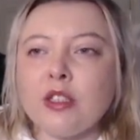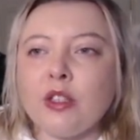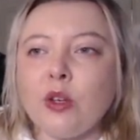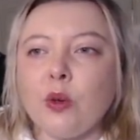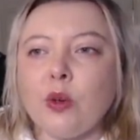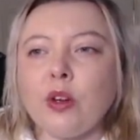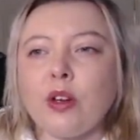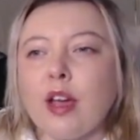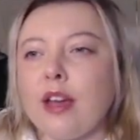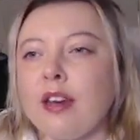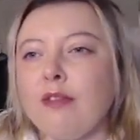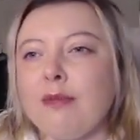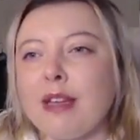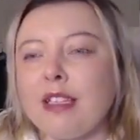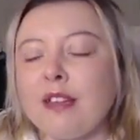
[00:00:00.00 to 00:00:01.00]
You're kind of
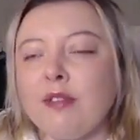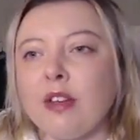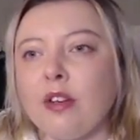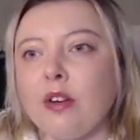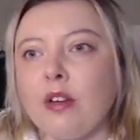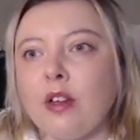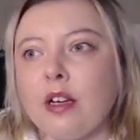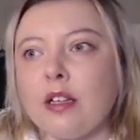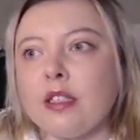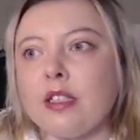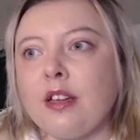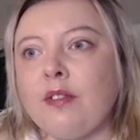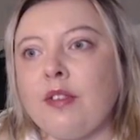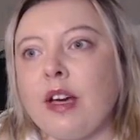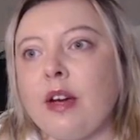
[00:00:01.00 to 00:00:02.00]
meant to figure a lot of
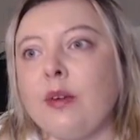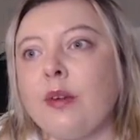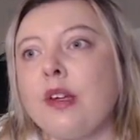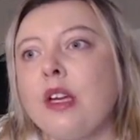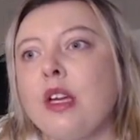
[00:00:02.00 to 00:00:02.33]
stuff out.